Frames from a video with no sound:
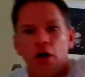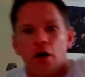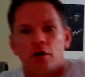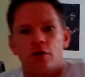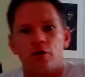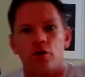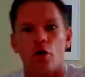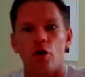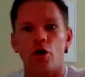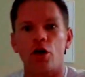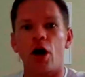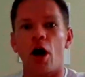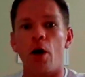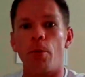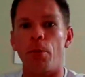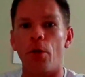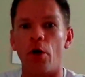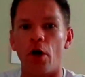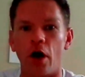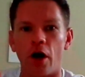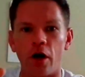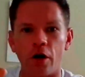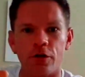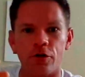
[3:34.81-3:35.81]
So a
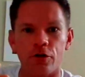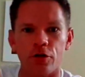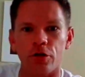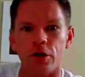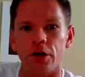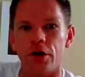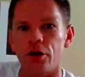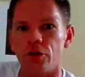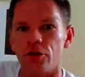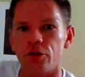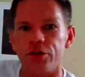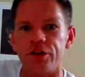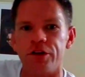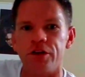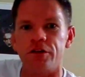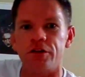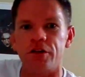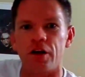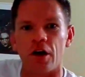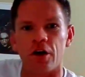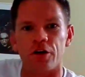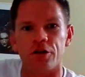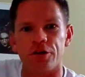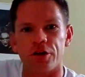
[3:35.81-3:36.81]
couple other little
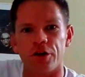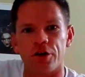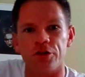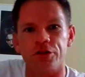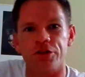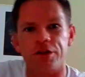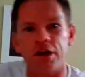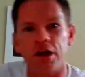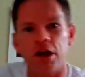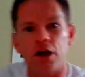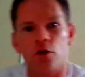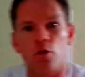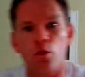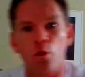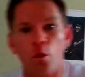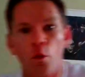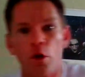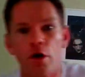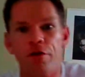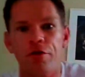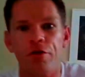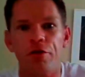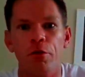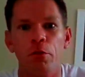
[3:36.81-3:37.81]
details there at the end
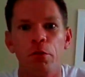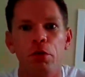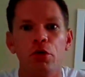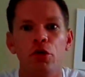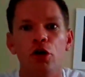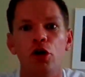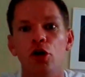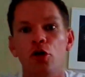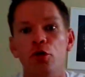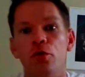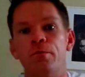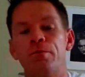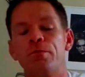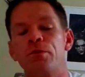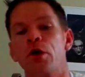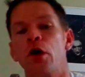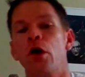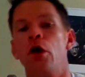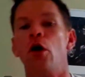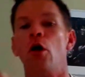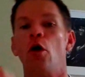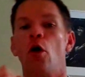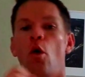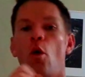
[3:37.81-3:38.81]
with the balloon.
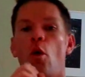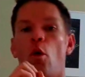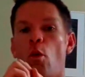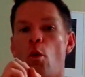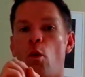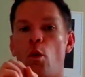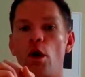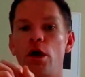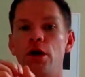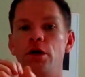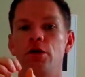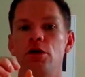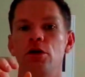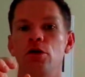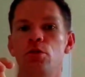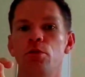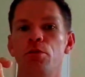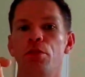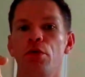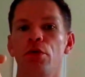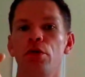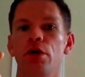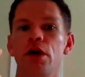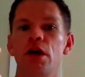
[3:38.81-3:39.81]
When you
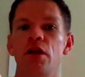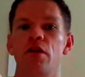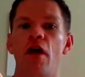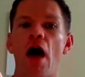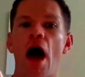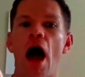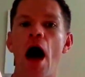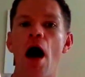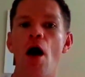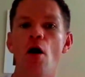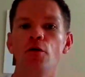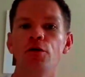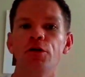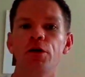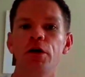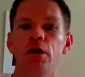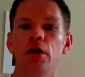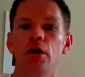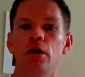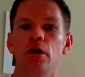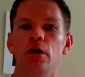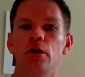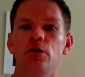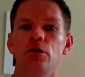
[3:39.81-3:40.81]
breathe out,
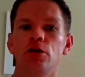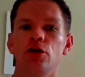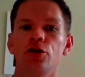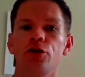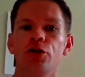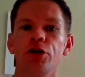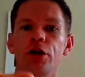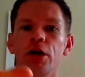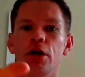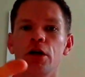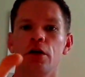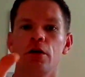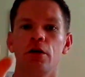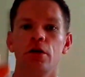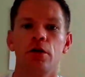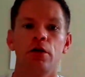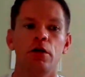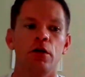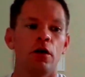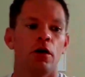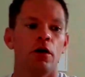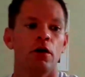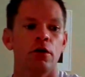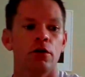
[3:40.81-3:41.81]
you're
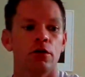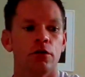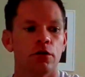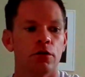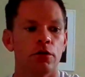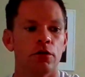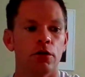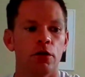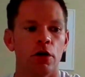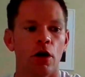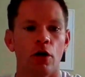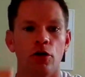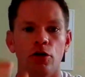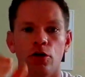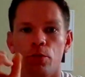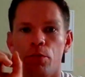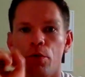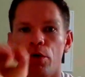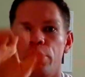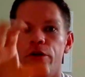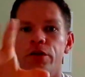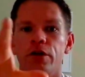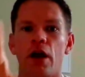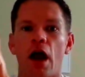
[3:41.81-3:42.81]

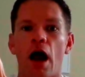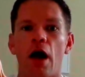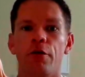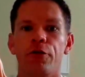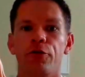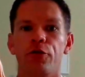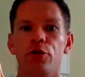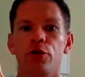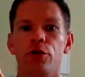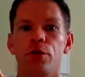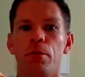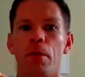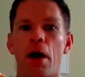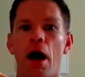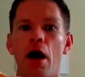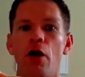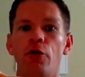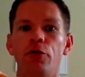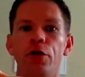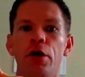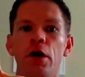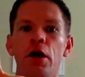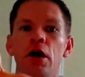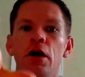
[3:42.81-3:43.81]
breathing out through the
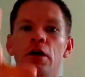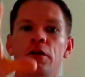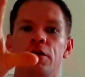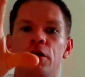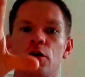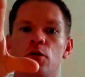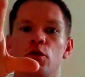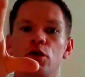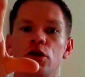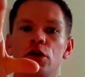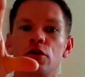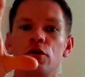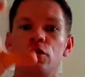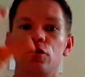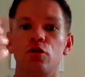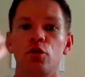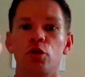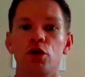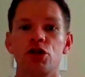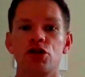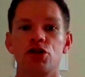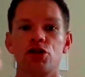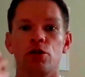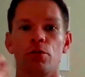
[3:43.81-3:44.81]
mouth. Then when you
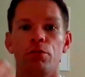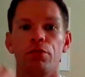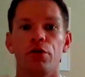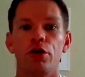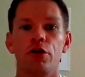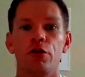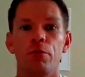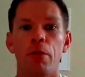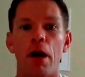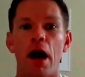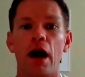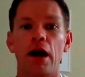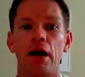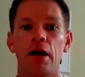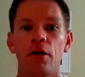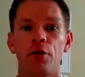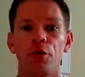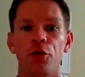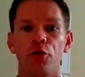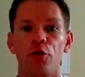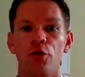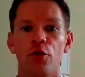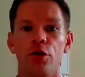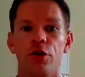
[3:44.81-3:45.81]
switch to breathe back
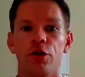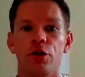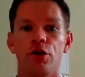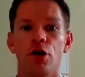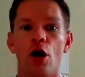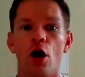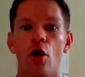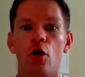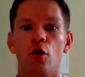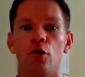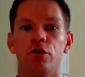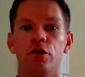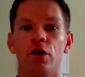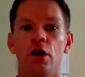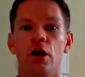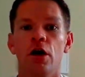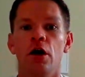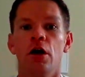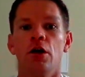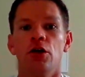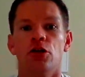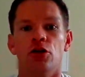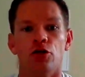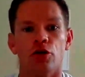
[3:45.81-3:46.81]
in through the nose,
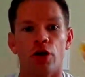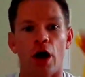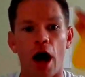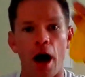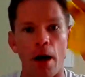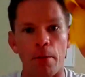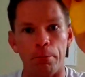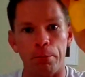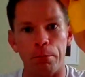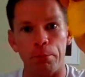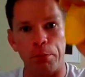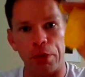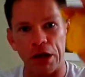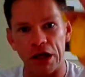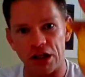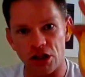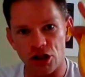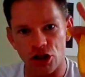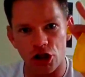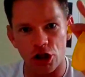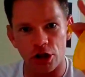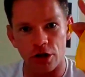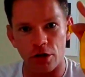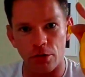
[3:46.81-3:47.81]
you're not
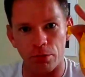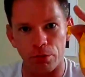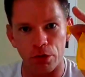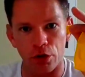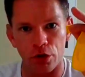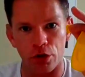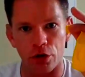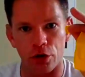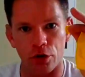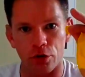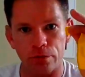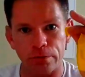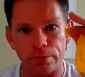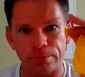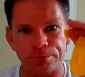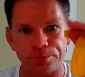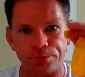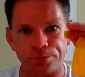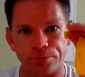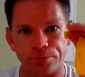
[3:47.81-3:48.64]
pinching the balloon.